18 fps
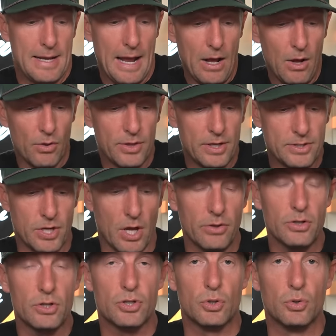Now, these
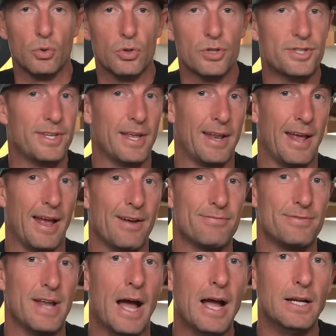other schools that
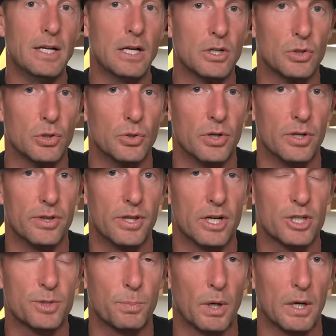have not concluded
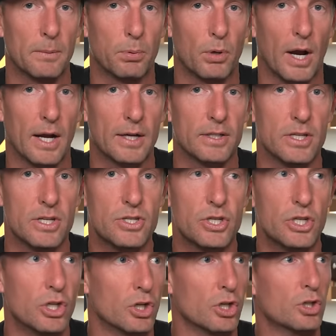their spring
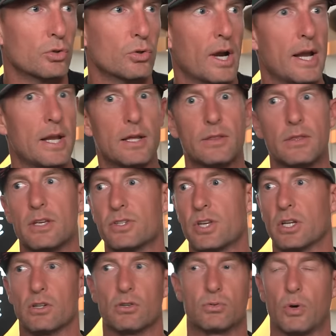practice, you're creating
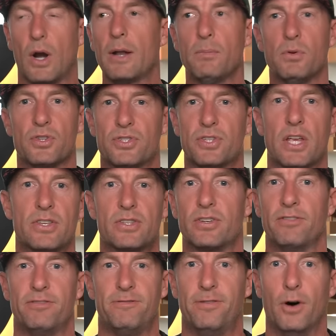this incredible
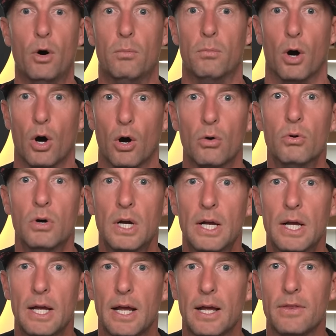sense of
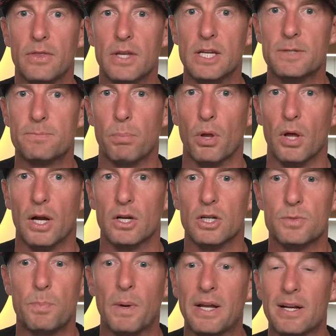FOMO in these
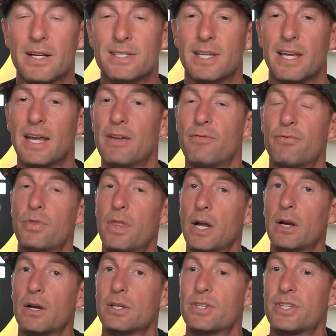players because if
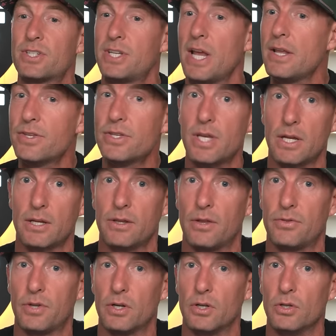they're sensing
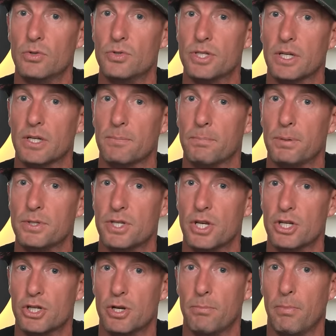that they're losing a
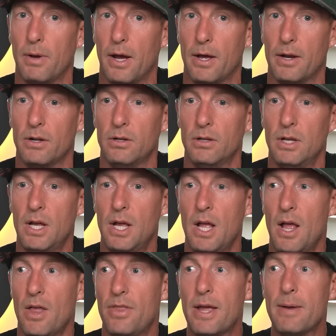position battle,
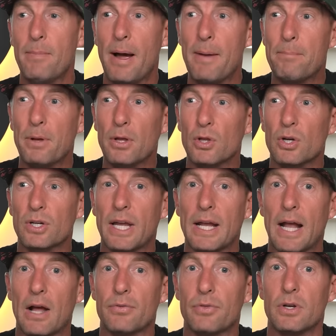they might be
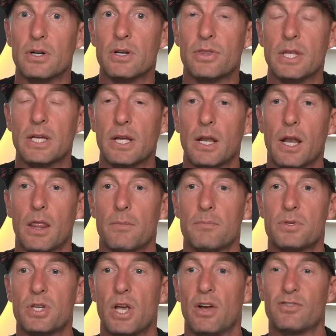looking out there and thinking to
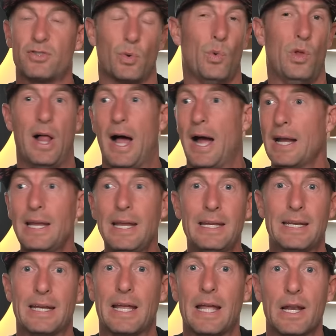themselves, well, I
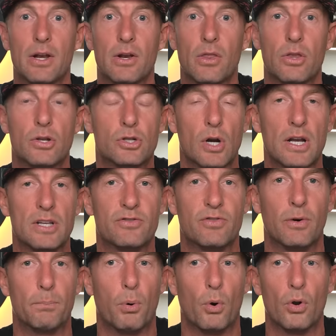need to get into the
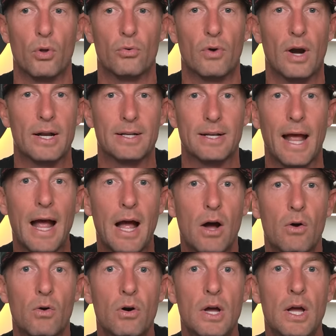transfer portal right
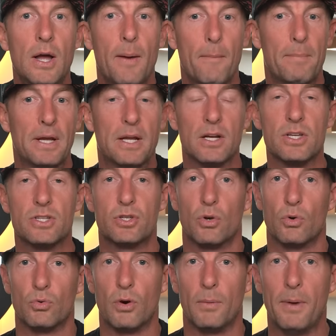now
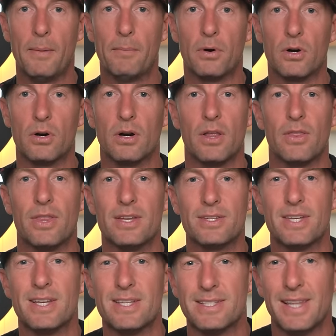because remember,
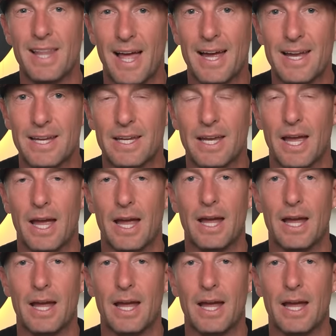this is like